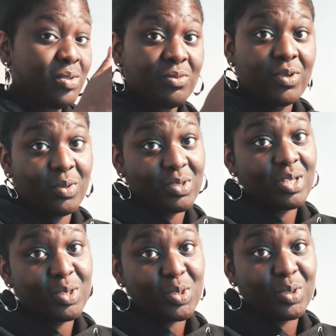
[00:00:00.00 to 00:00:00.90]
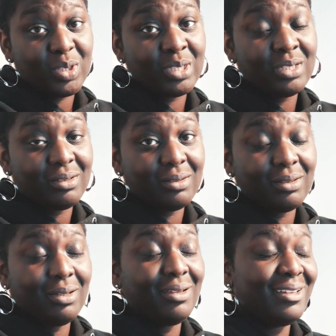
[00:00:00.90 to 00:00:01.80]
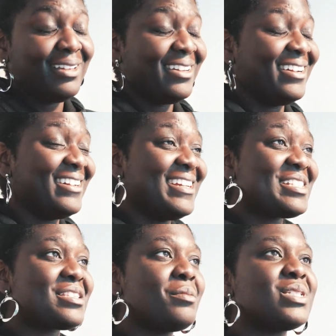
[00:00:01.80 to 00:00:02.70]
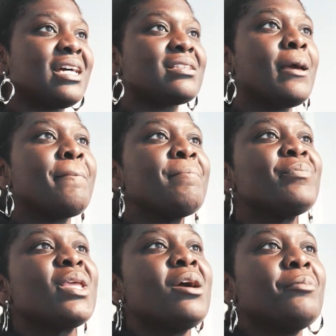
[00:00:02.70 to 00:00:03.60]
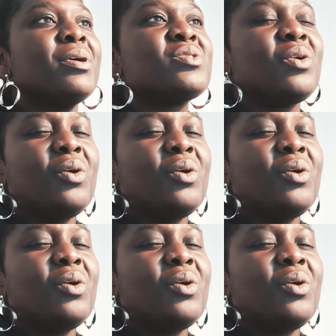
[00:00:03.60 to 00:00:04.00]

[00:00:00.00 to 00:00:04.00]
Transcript: to focus on a certain subject, but to